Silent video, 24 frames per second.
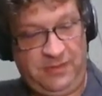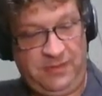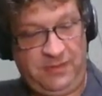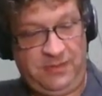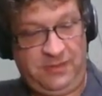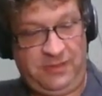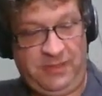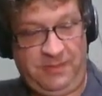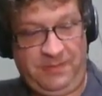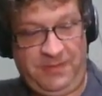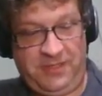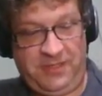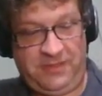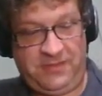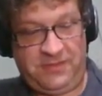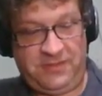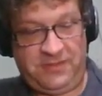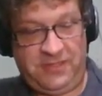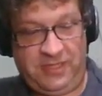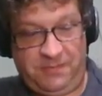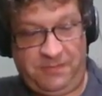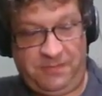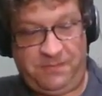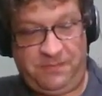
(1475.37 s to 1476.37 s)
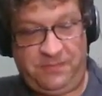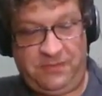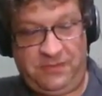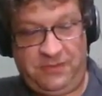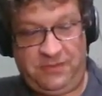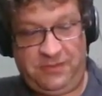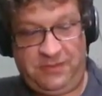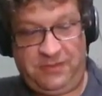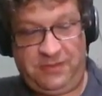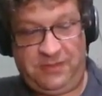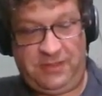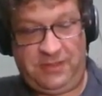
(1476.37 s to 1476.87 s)
Limit and skip
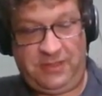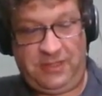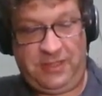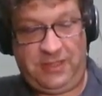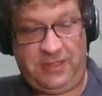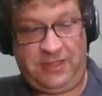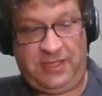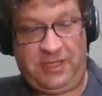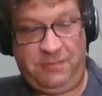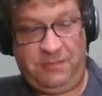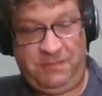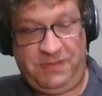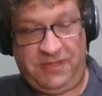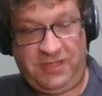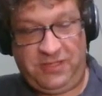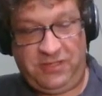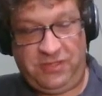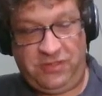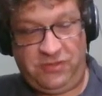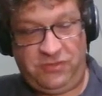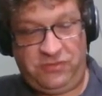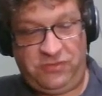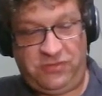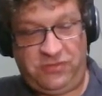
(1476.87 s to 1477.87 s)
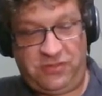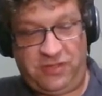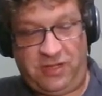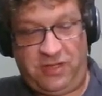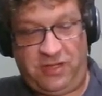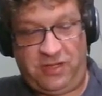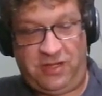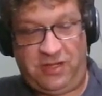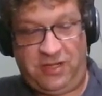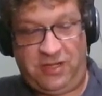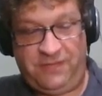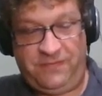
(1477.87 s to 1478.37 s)
can be used
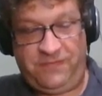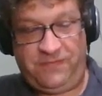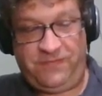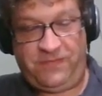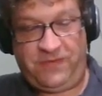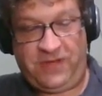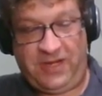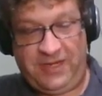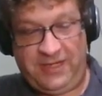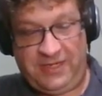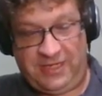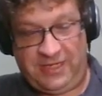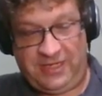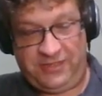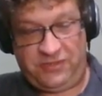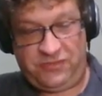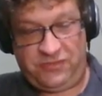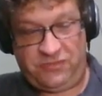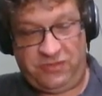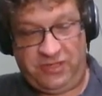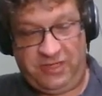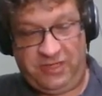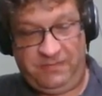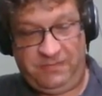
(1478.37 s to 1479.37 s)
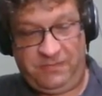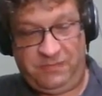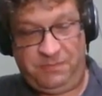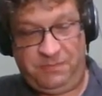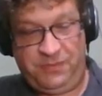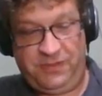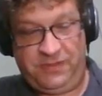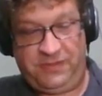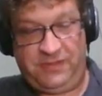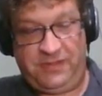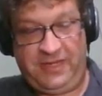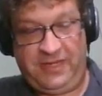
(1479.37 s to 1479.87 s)
on finite streams,
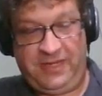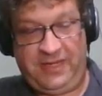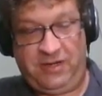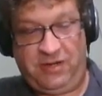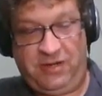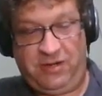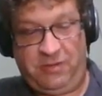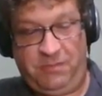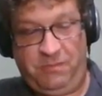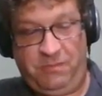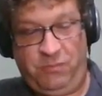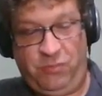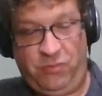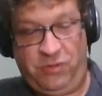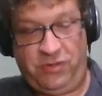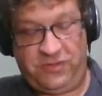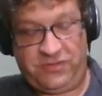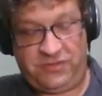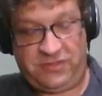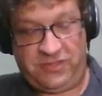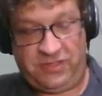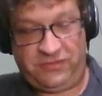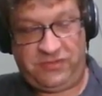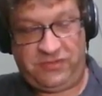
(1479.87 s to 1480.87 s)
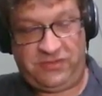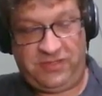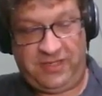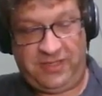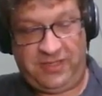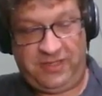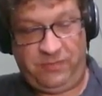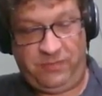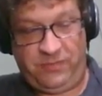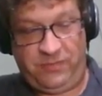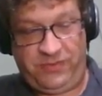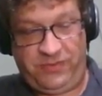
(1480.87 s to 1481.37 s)
but they are more
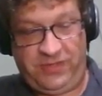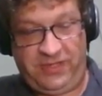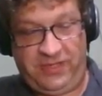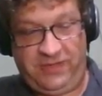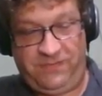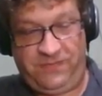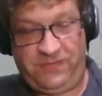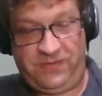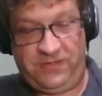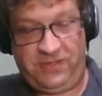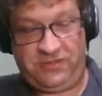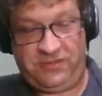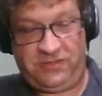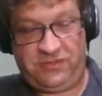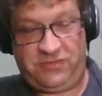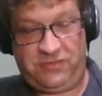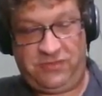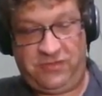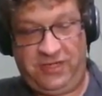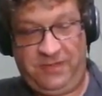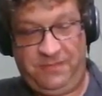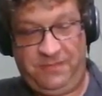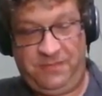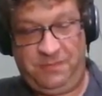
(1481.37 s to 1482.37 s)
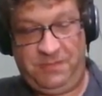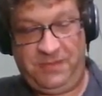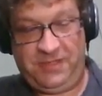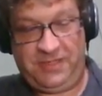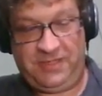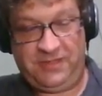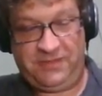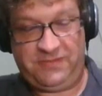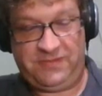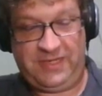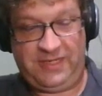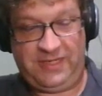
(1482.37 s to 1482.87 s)
associated with infinite streams
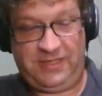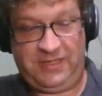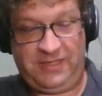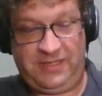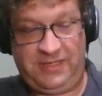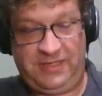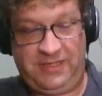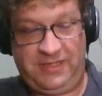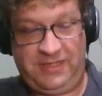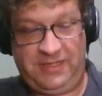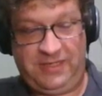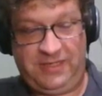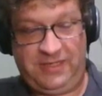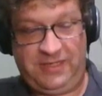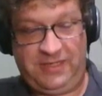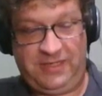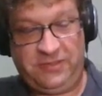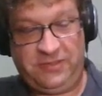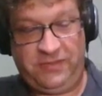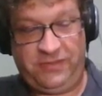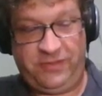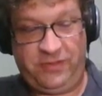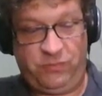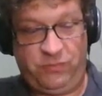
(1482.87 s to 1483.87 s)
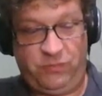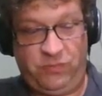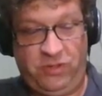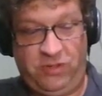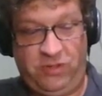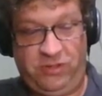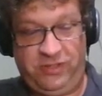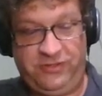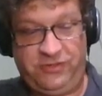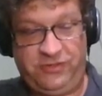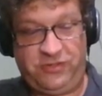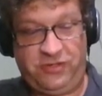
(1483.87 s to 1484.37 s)
because of their
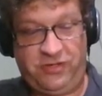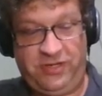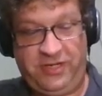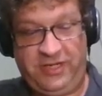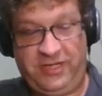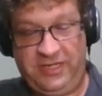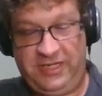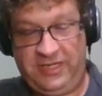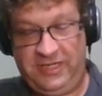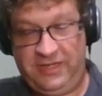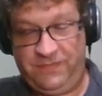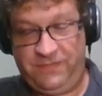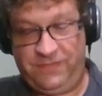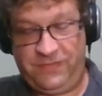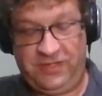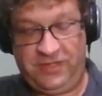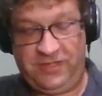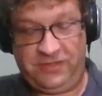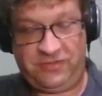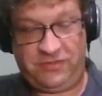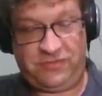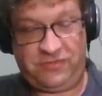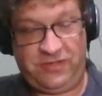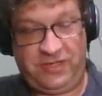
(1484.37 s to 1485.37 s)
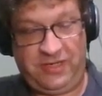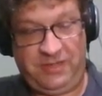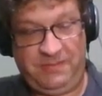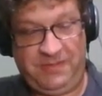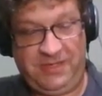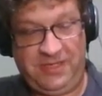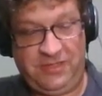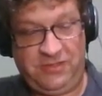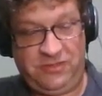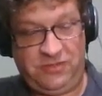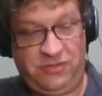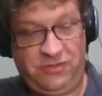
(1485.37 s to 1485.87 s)
role in turning an infinite stream
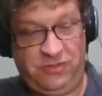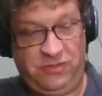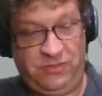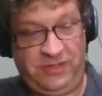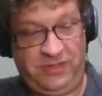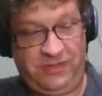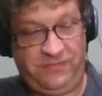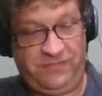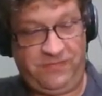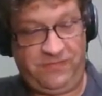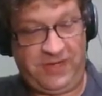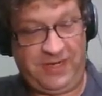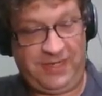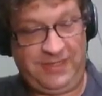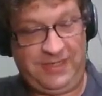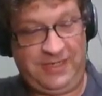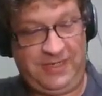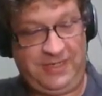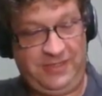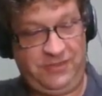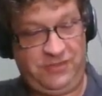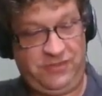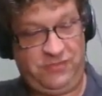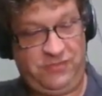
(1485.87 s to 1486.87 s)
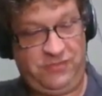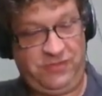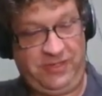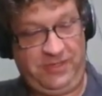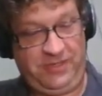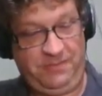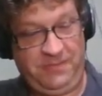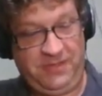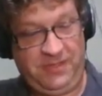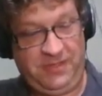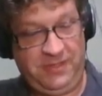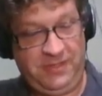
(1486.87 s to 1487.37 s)
into a finite
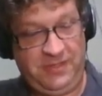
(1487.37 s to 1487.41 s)
stream.